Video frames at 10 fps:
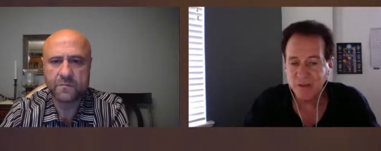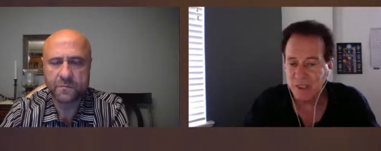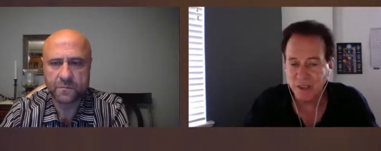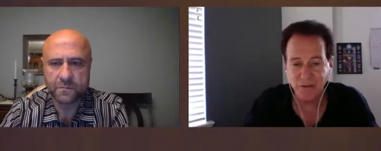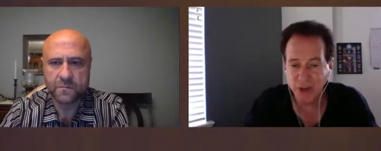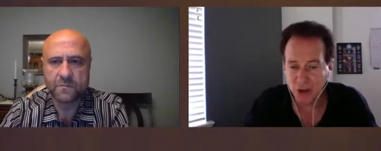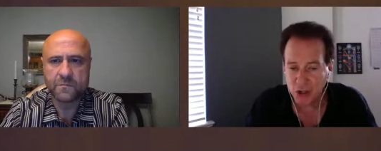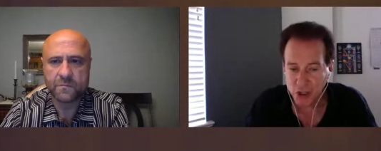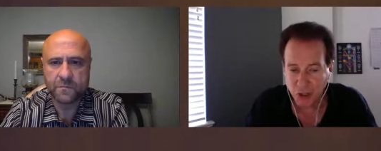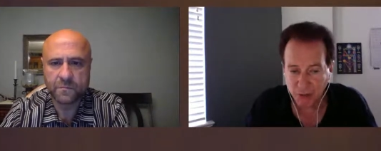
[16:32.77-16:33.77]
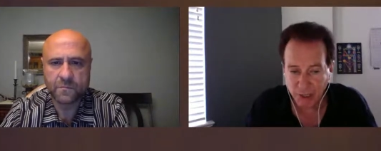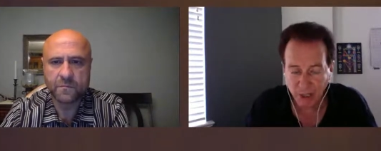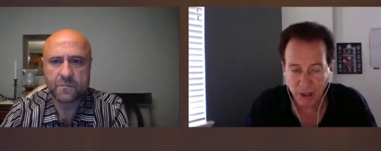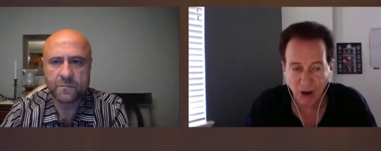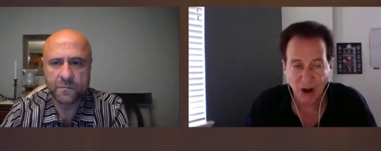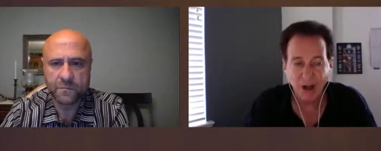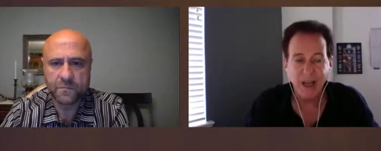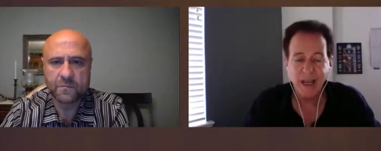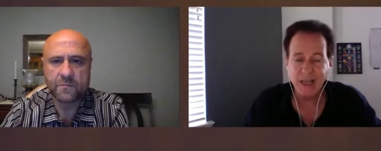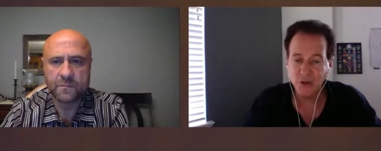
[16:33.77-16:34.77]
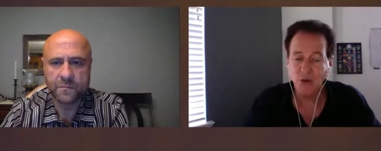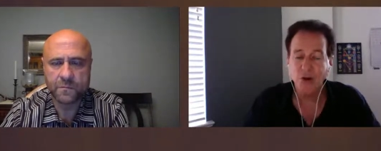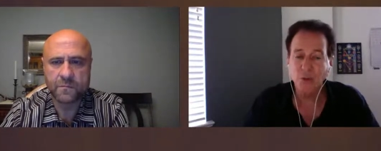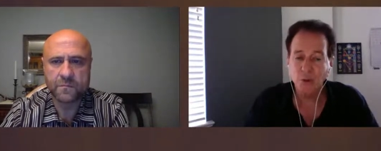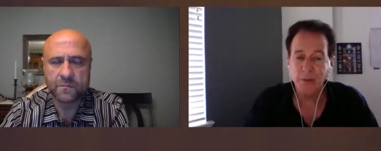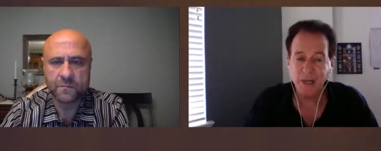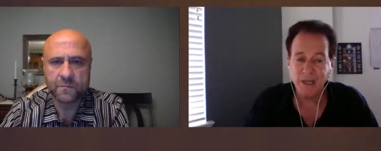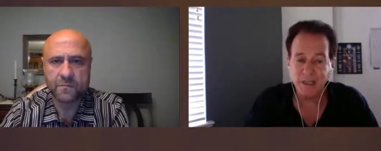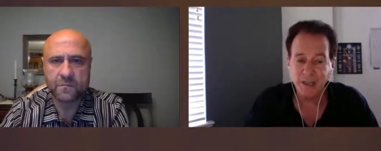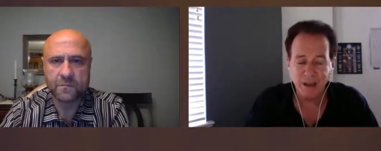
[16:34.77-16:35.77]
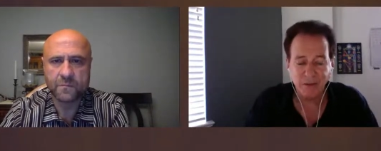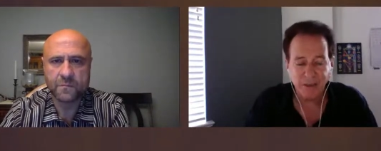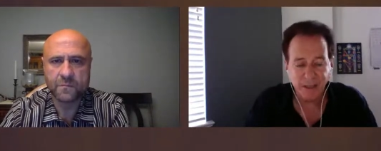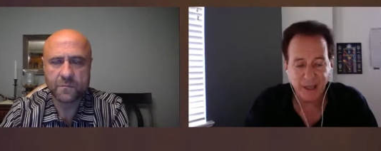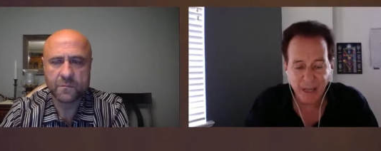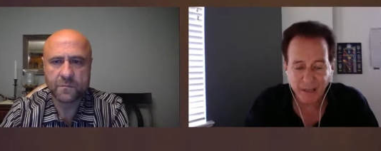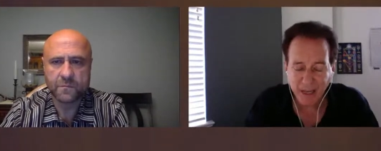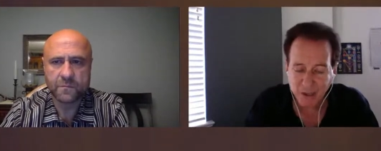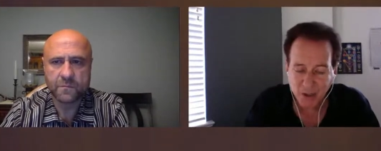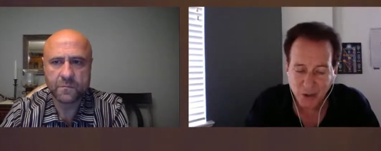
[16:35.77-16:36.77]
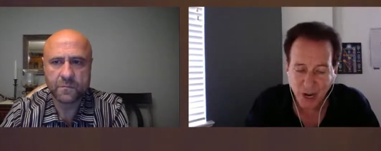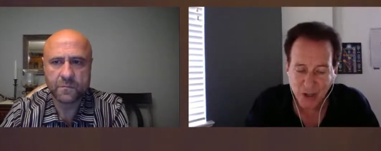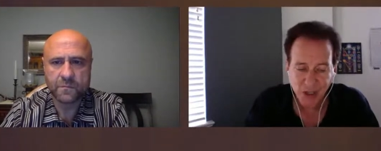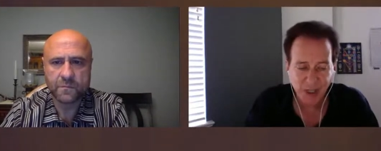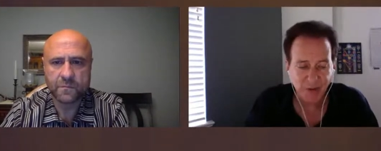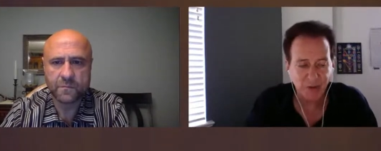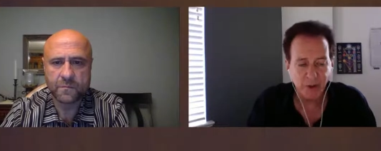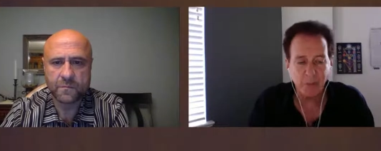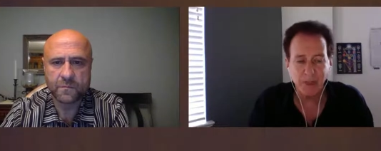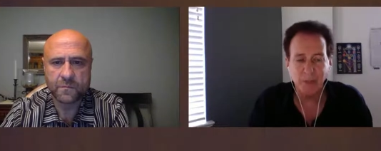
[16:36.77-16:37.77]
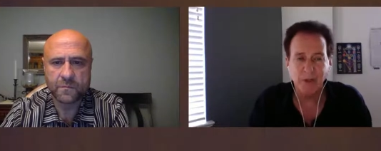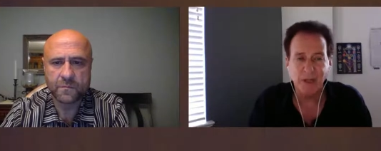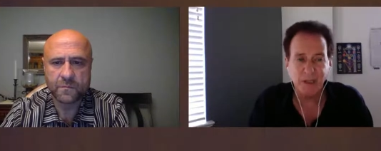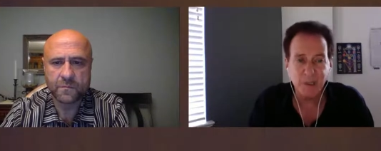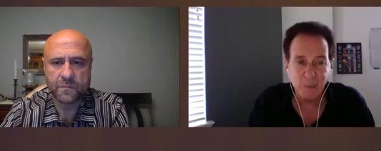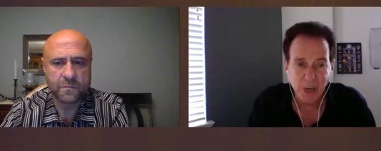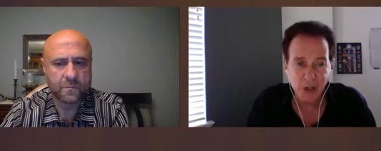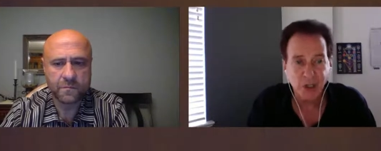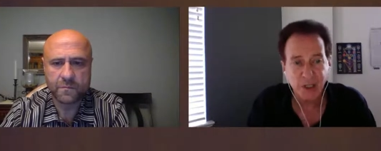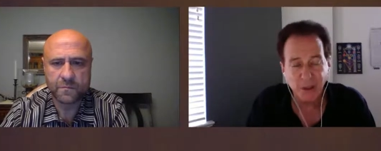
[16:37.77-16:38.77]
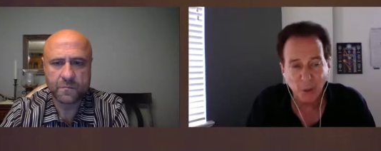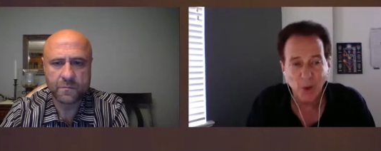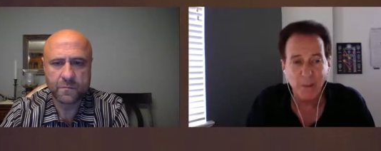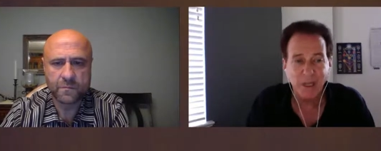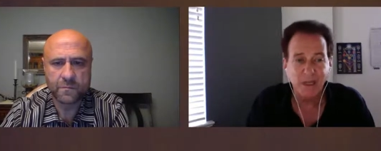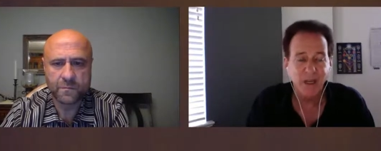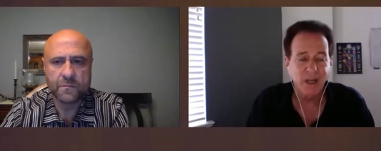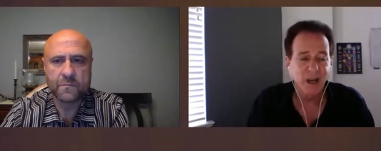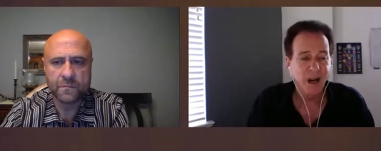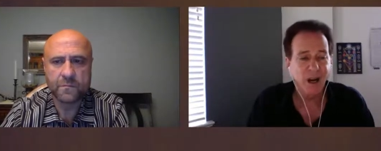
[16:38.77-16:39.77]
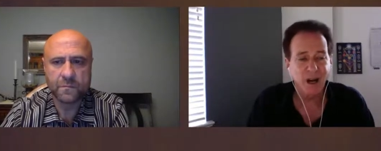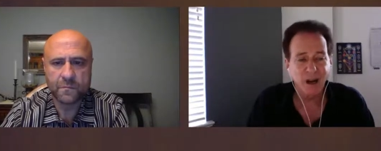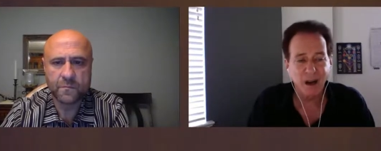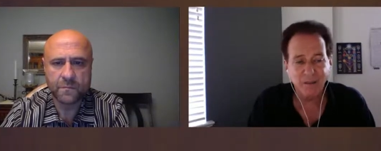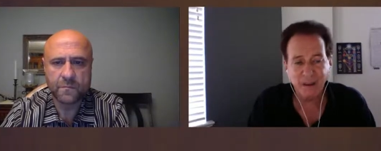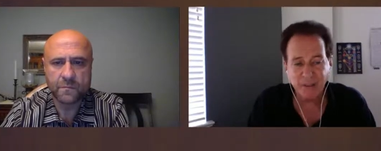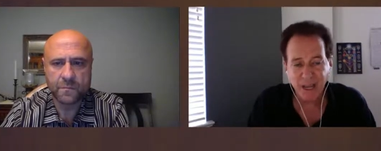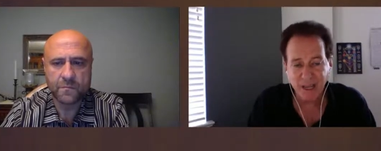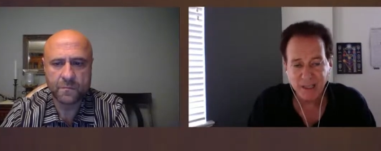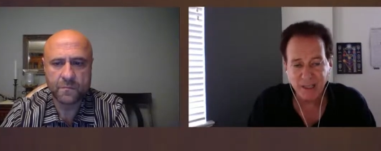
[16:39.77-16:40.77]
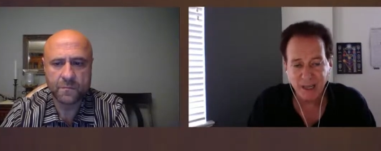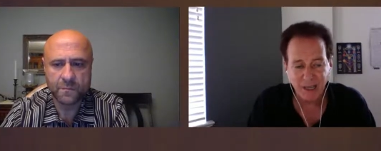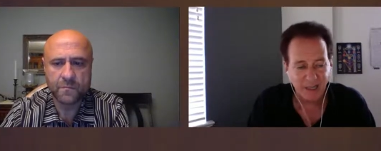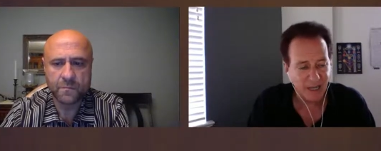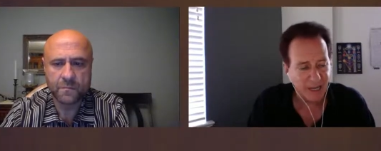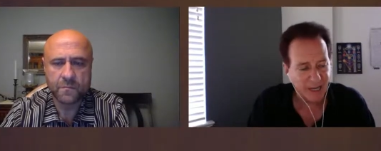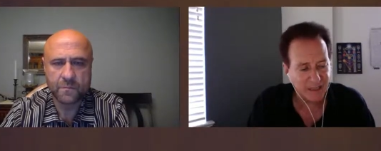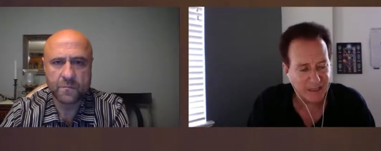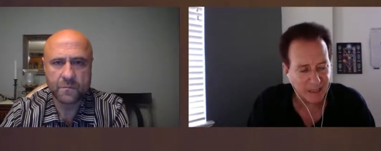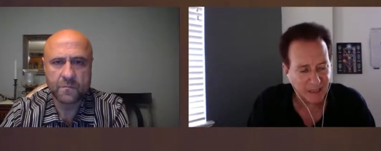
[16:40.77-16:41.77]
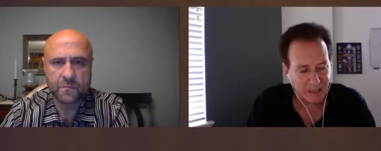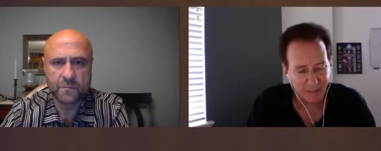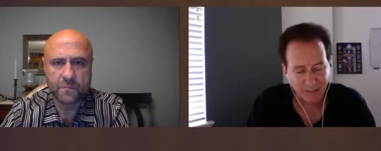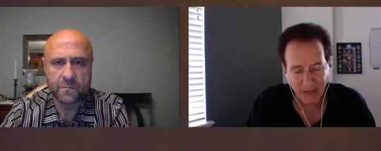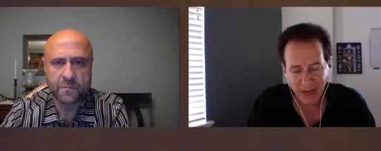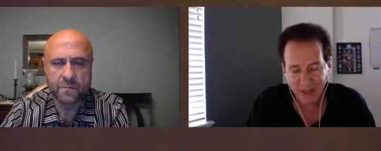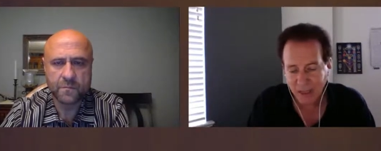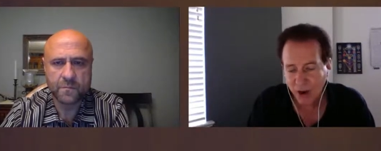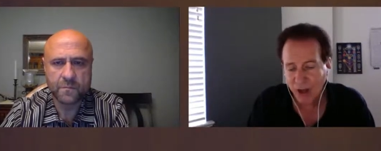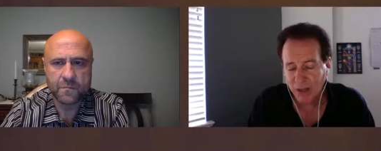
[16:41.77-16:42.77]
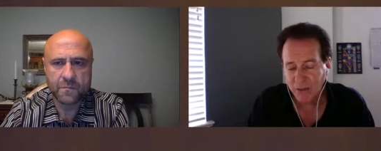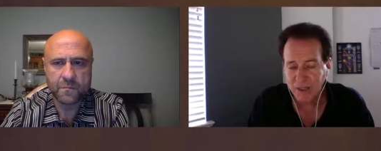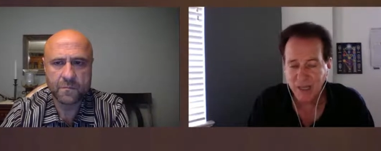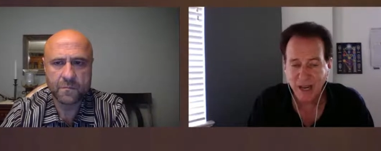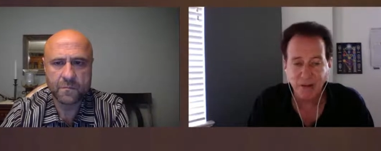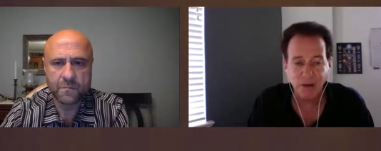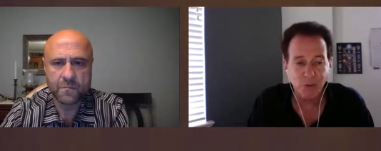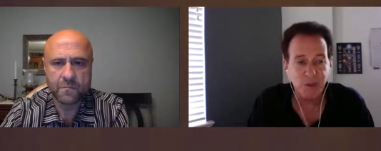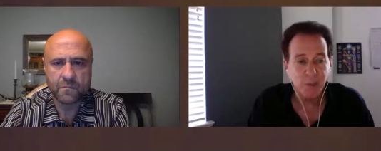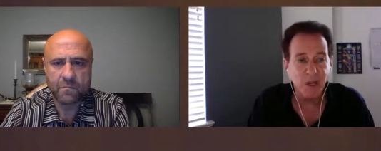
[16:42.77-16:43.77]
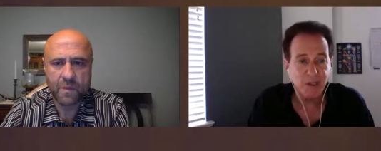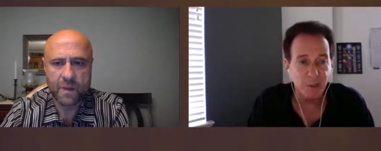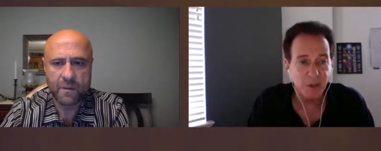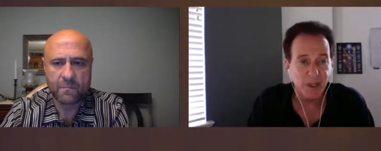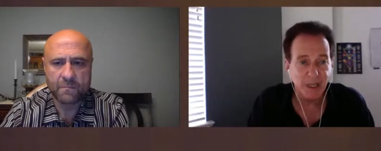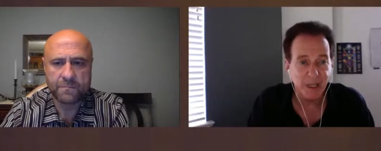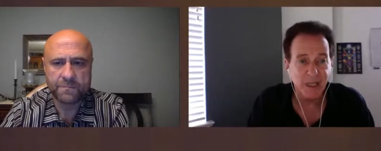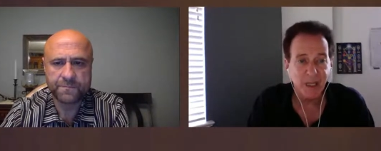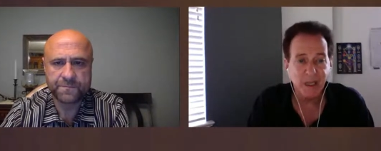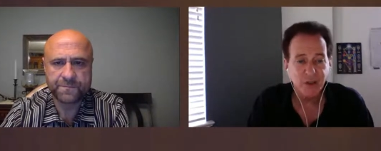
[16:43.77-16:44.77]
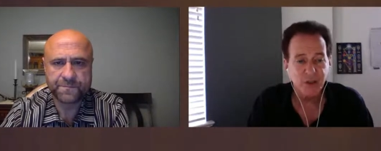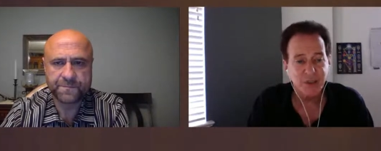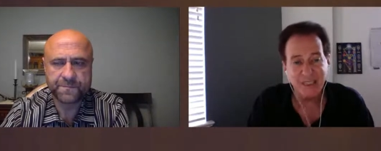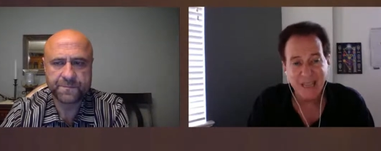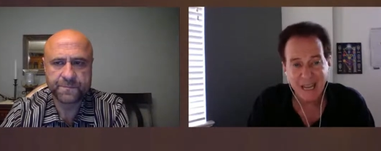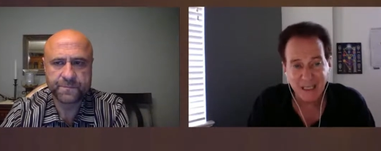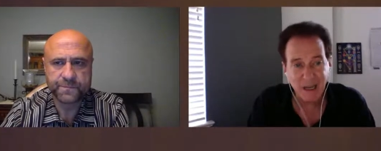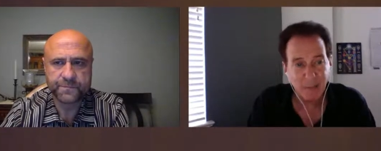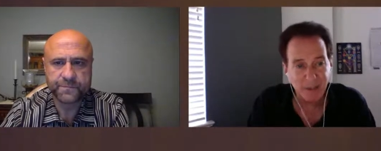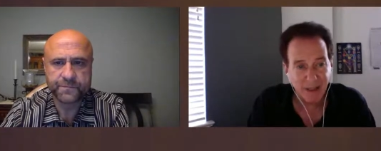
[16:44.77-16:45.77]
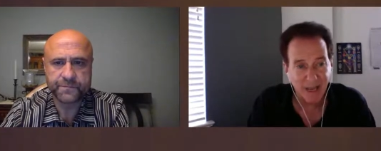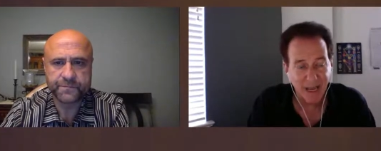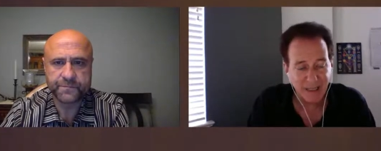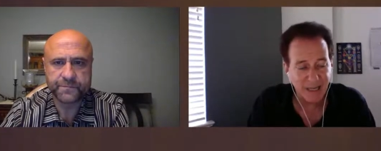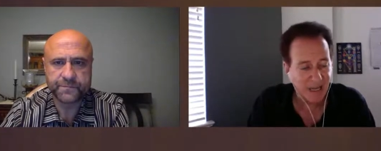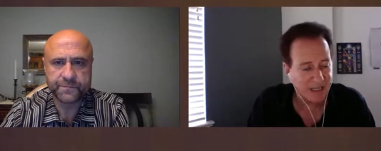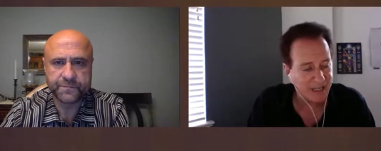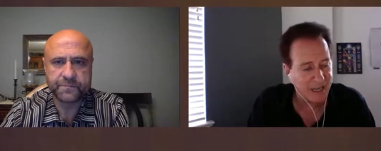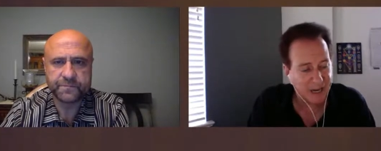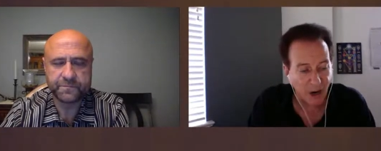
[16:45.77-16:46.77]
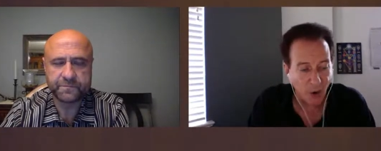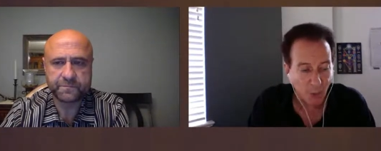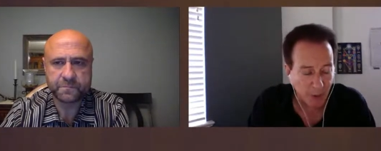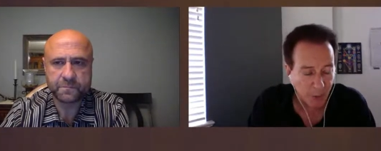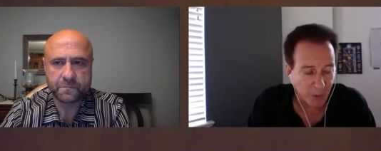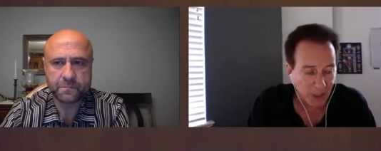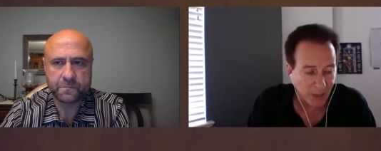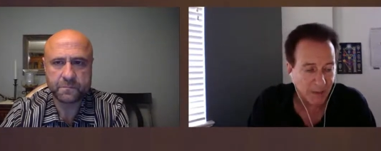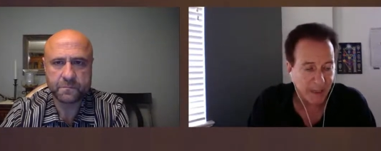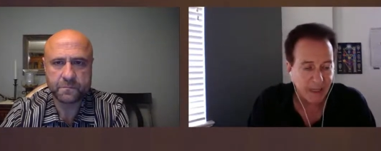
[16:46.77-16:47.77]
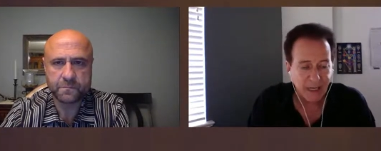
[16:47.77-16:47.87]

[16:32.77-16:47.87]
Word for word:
Speaker 1: of severe Sharia law, it's going to repeat itself. And, and that's a tragedy for the people, especially the women uh, of Afghanistan. And um, I think all of us have a responsibility to stand up to that. And, and I hope we will.